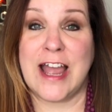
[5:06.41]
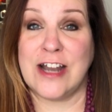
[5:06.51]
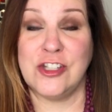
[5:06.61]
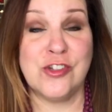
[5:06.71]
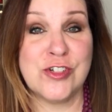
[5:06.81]

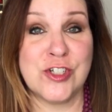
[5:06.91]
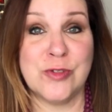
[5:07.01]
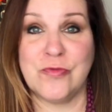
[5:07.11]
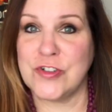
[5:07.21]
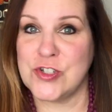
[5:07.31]
On
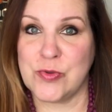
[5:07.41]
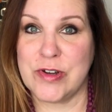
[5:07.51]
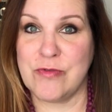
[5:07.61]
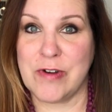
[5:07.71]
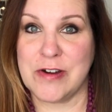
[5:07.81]
YouTube, first
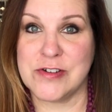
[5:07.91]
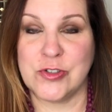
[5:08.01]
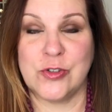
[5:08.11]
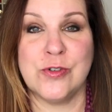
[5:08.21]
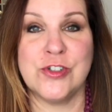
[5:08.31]
24
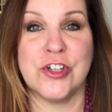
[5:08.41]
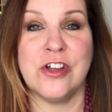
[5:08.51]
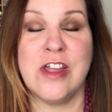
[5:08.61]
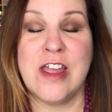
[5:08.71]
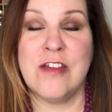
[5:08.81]
hours are
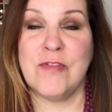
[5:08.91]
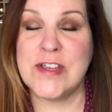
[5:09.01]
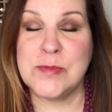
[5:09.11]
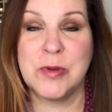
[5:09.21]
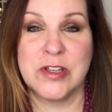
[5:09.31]
crucial.
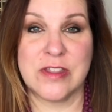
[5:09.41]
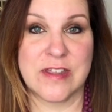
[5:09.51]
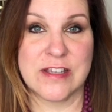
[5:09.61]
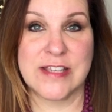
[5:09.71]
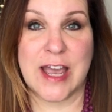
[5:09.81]
Facebook,
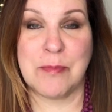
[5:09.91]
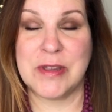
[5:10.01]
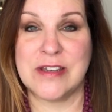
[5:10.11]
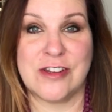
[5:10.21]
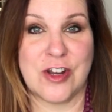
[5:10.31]
things
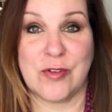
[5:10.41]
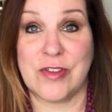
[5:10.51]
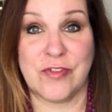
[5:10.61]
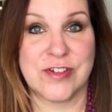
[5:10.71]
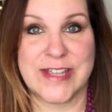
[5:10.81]
happen, you know,
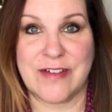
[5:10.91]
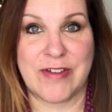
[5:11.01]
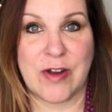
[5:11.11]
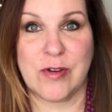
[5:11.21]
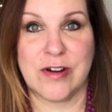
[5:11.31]
in the first
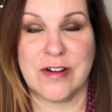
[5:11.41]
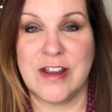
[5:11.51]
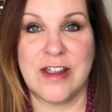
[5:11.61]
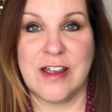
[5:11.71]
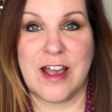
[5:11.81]
half hour,
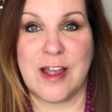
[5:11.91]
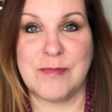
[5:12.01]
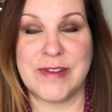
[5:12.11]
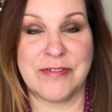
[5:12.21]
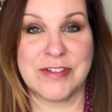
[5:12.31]

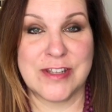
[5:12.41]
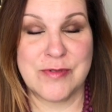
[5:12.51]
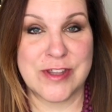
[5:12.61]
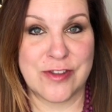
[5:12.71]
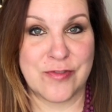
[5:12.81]
definitely
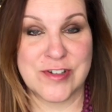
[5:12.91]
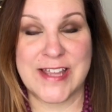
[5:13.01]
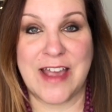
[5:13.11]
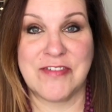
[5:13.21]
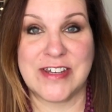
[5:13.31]
within the
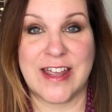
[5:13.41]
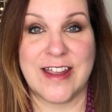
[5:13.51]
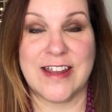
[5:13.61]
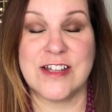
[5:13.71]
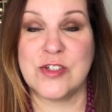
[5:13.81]
first half a
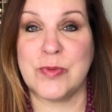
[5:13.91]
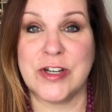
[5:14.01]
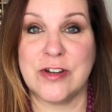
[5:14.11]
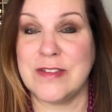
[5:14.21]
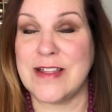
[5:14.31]
day. And
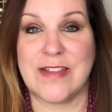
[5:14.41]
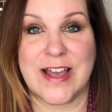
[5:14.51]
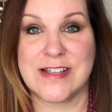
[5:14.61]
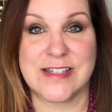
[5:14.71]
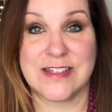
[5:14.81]
Twitter, they
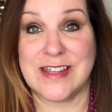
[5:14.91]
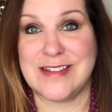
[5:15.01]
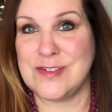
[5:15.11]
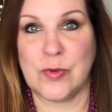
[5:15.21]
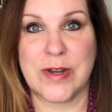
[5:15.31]
last
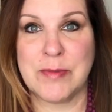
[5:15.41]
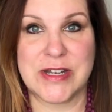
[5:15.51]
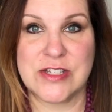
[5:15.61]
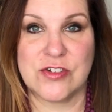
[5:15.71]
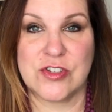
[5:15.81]
like 20
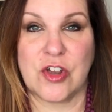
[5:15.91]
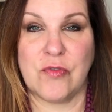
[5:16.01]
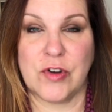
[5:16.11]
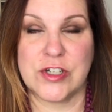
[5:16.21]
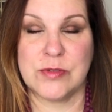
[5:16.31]
minutes or
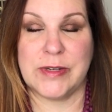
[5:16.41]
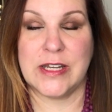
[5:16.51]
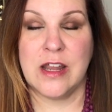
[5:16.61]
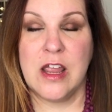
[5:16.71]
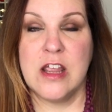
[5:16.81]
so for a
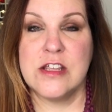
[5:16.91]
tweet.